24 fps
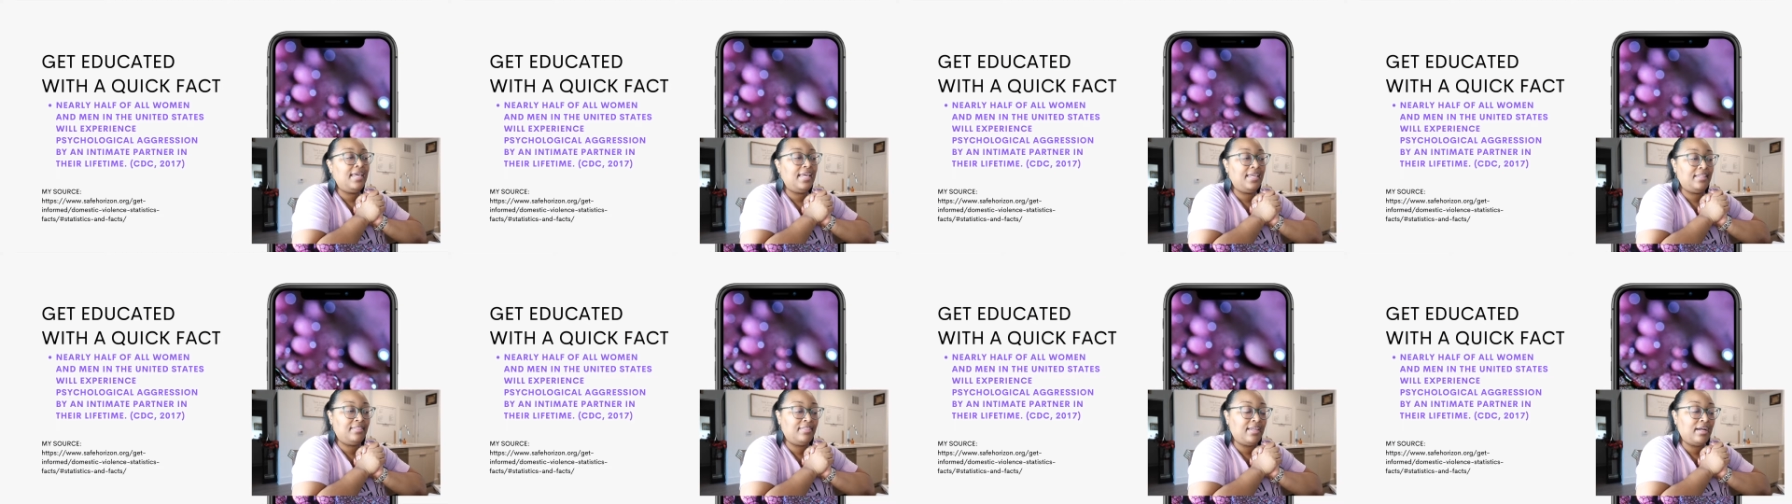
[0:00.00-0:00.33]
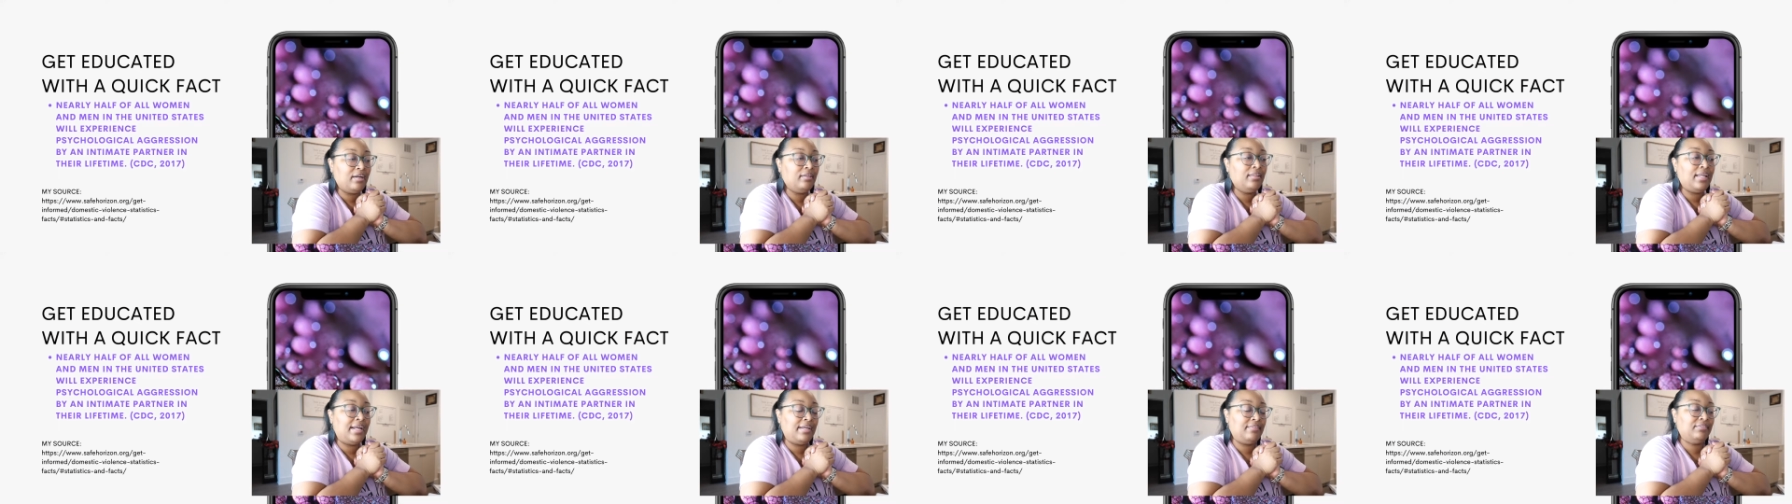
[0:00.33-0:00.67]
in
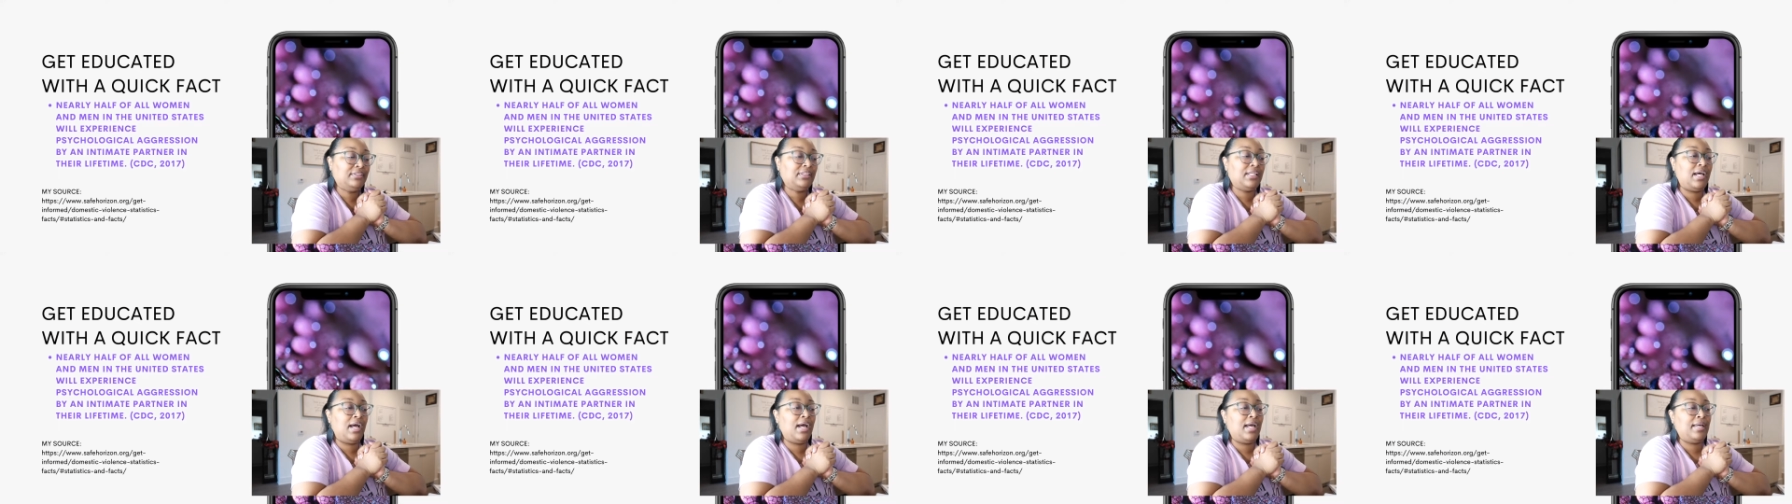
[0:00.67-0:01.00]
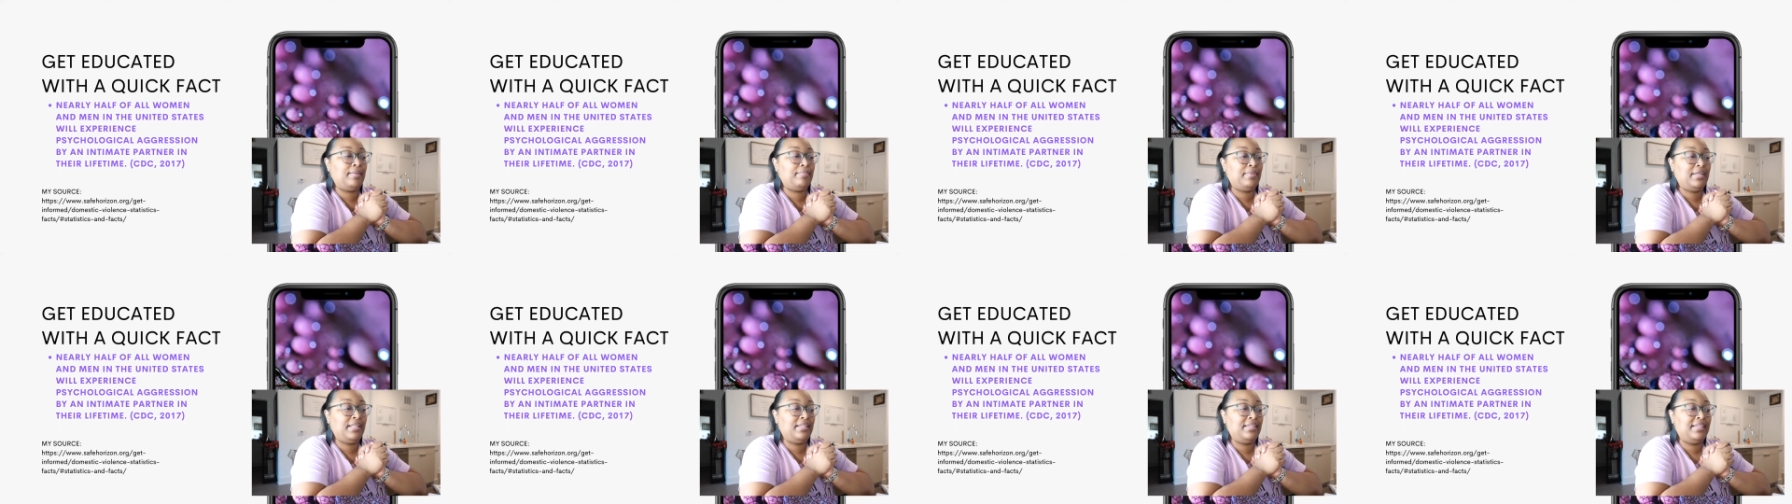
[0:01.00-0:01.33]
their
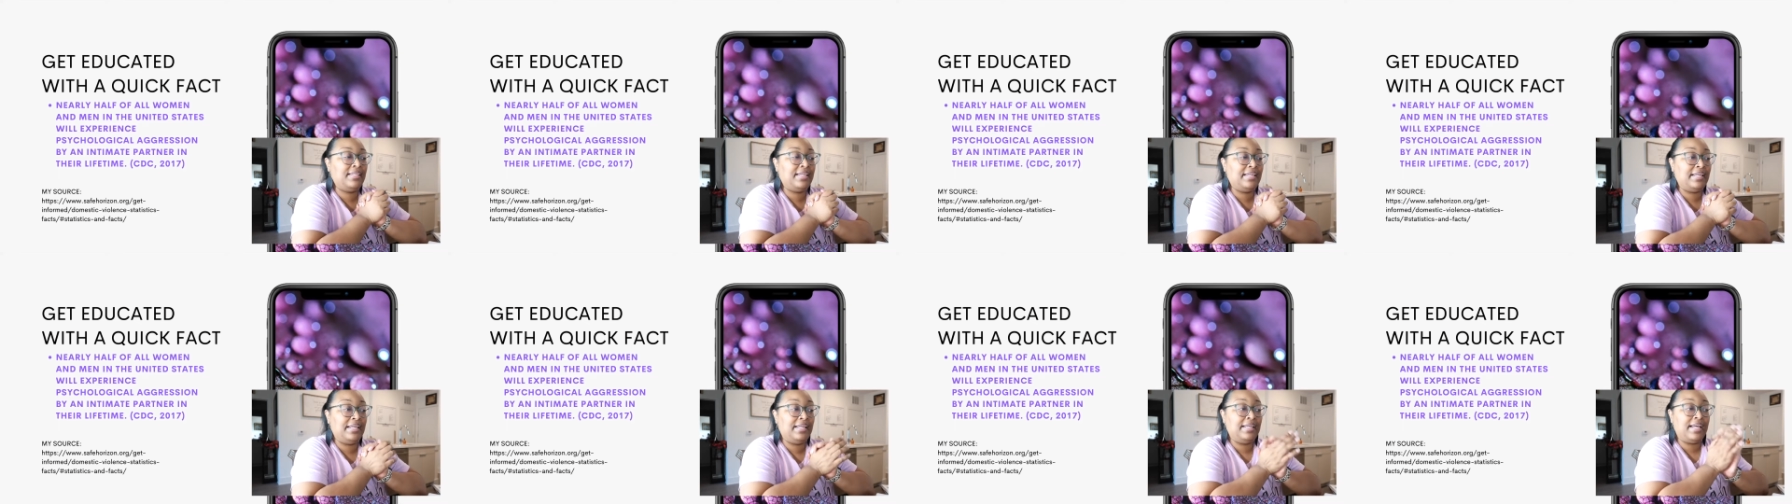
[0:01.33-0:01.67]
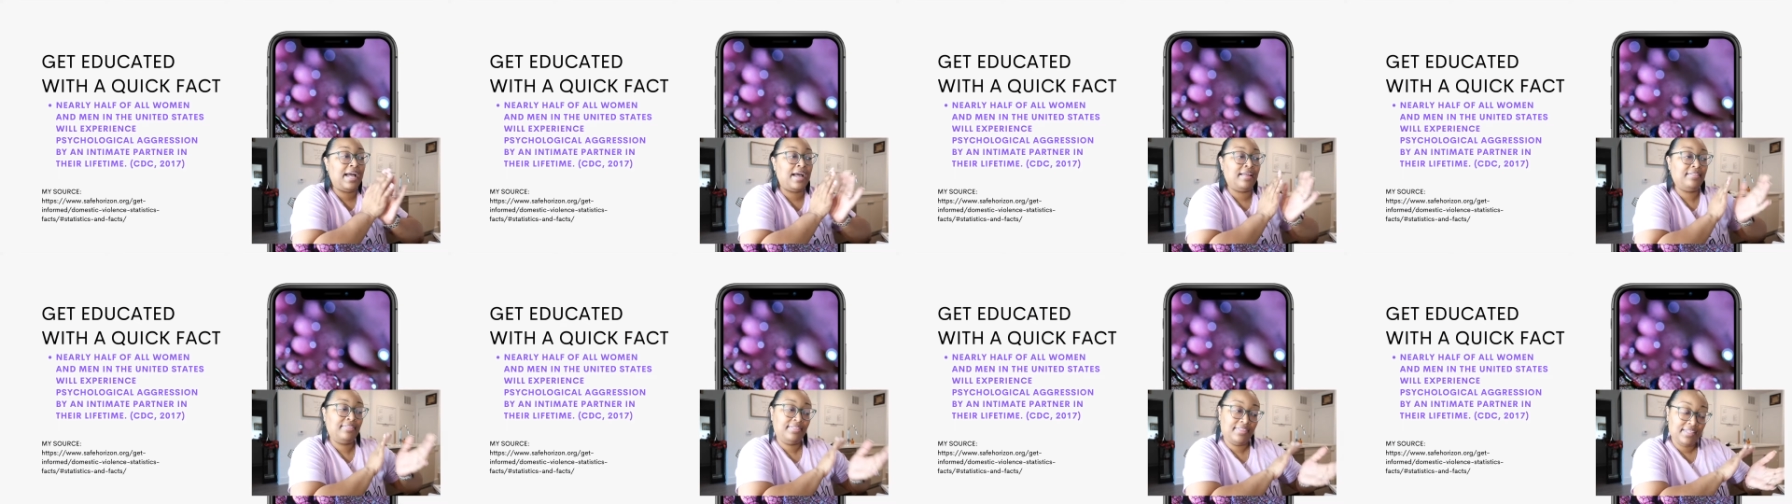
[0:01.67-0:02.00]
lifetime. And they
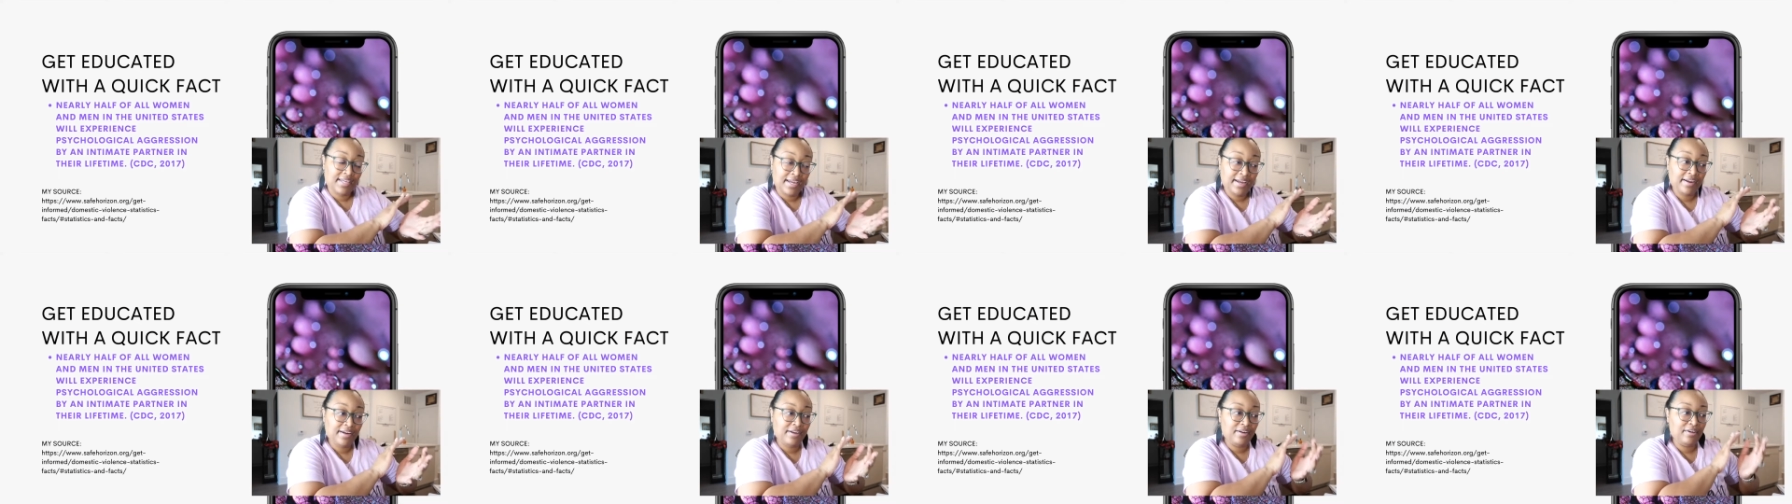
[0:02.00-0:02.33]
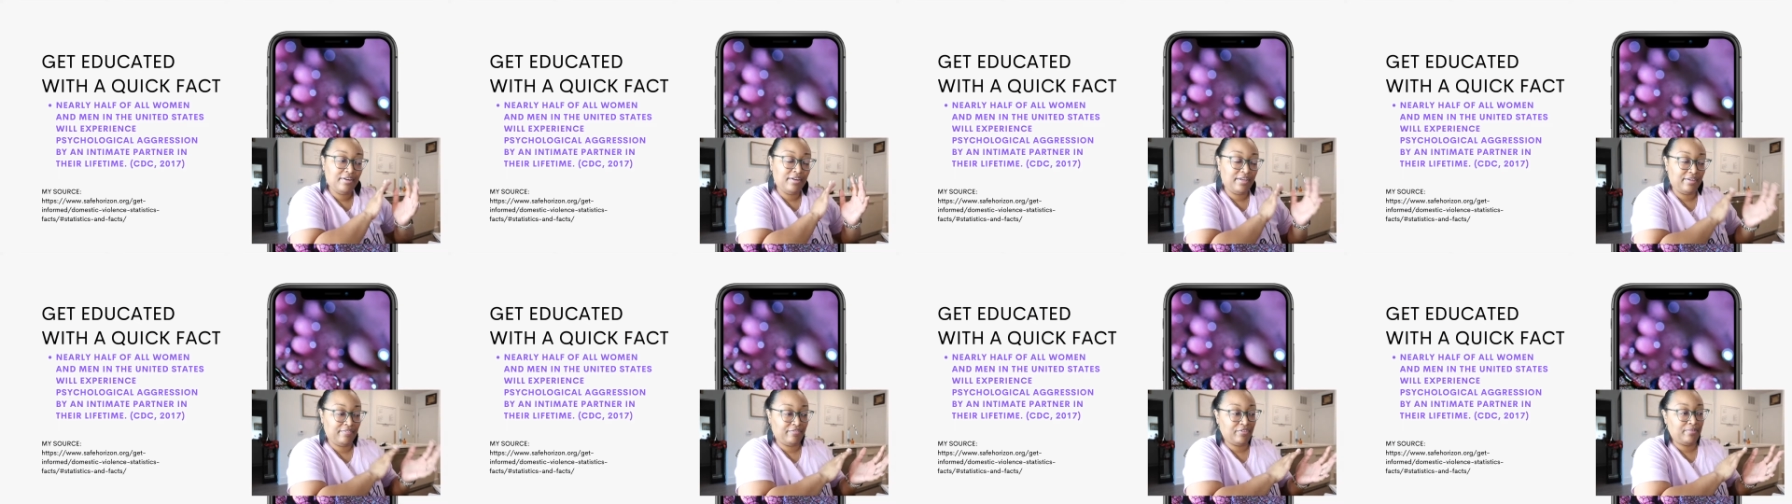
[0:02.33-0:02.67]
got
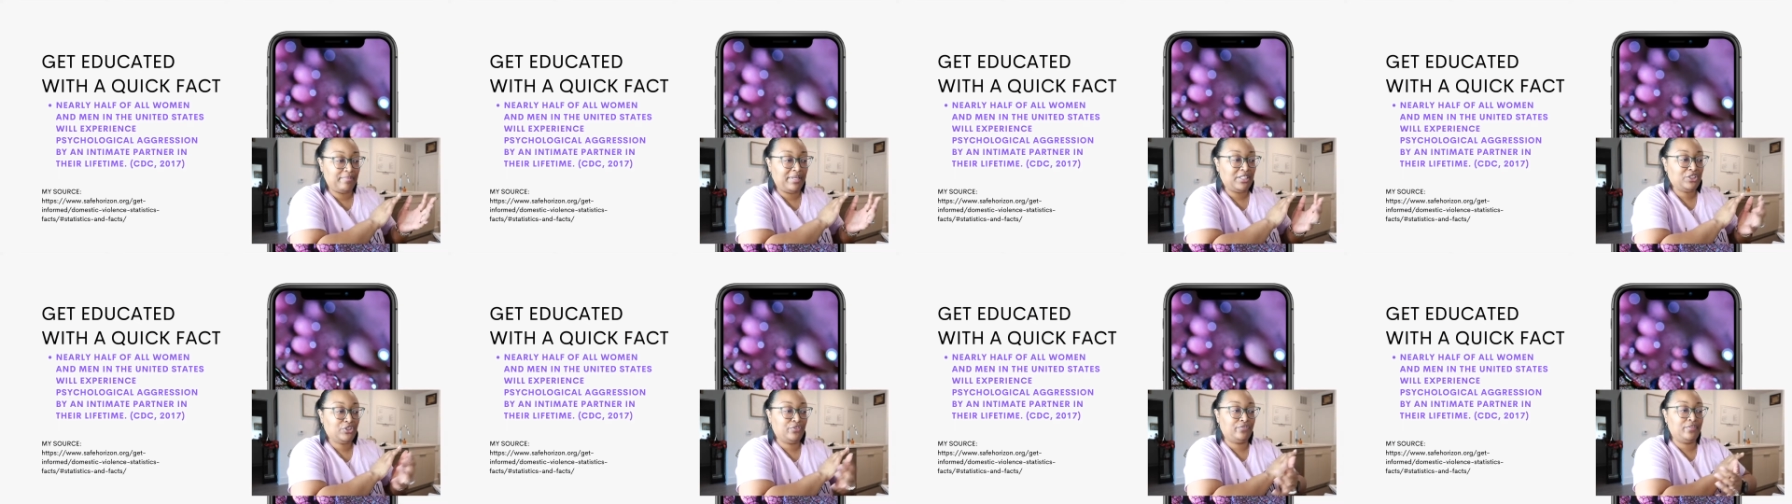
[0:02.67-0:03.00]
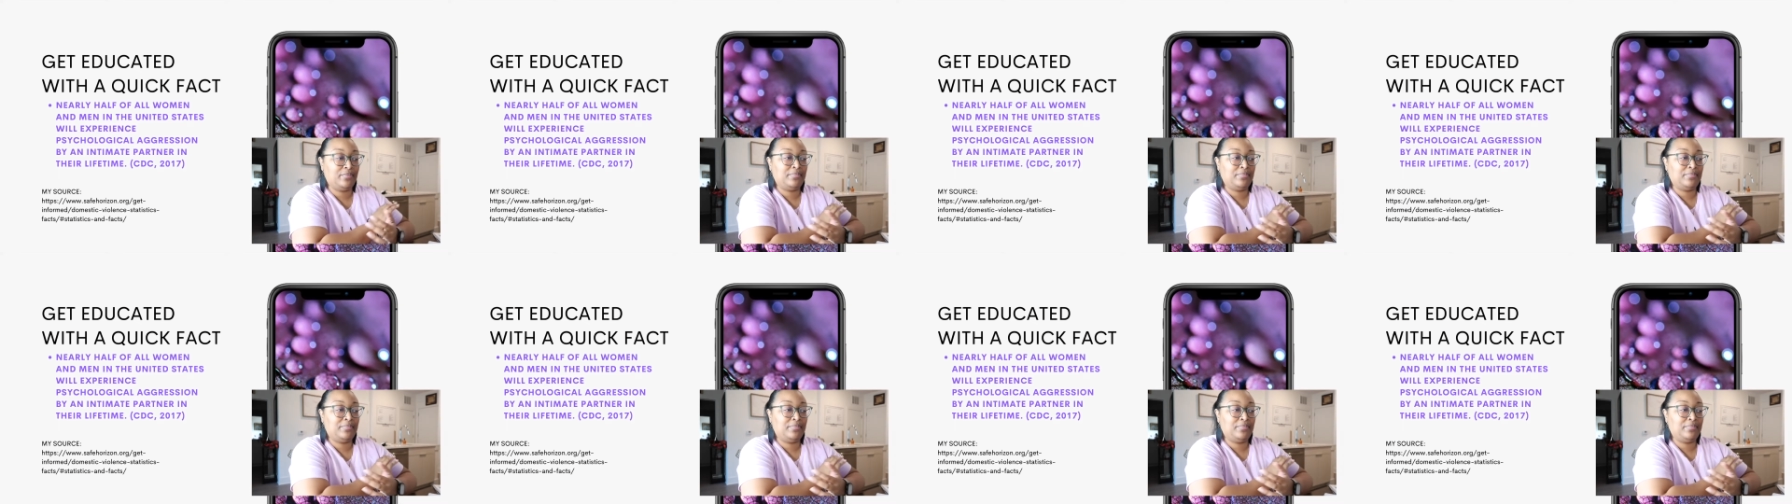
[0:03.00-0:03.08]
their information